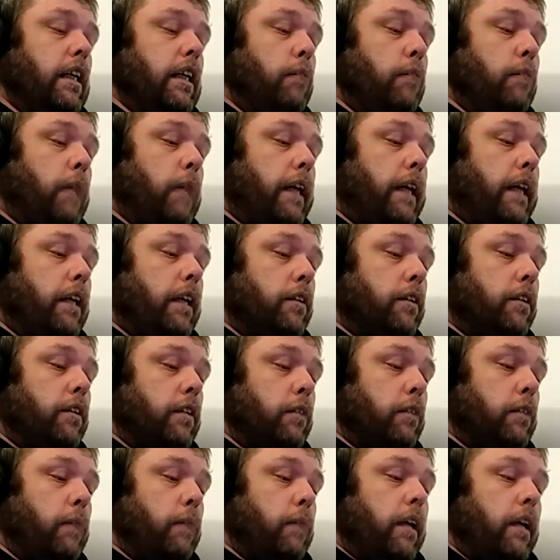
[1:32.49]
by an
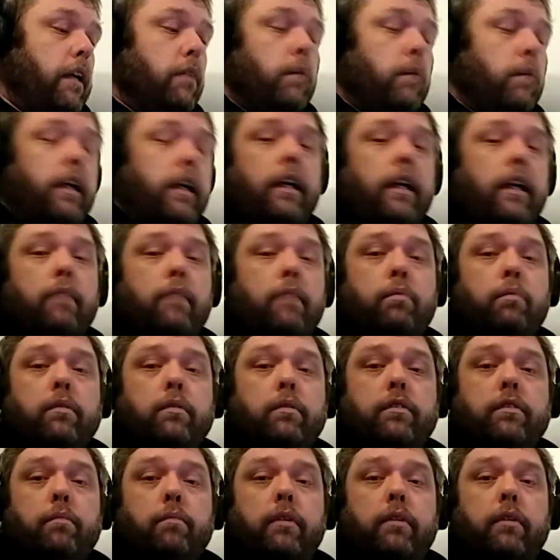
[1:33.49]
elderly man why he had pulled
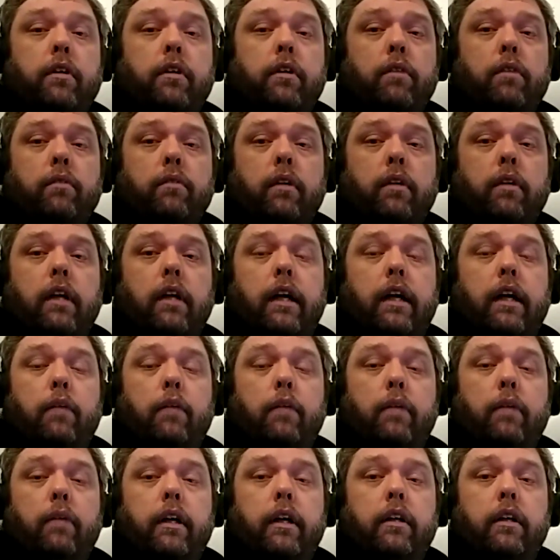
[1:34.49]
somebody over on the
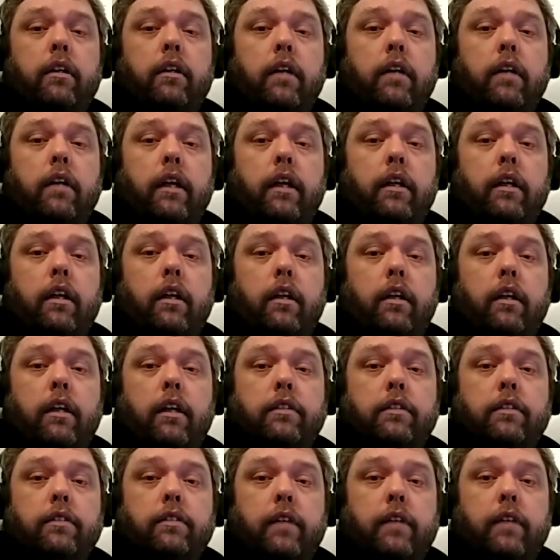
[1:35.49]
highway and uh,
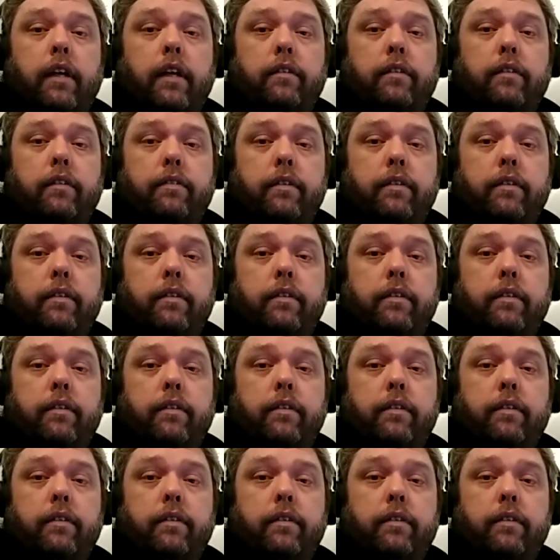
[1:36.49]
lost his life.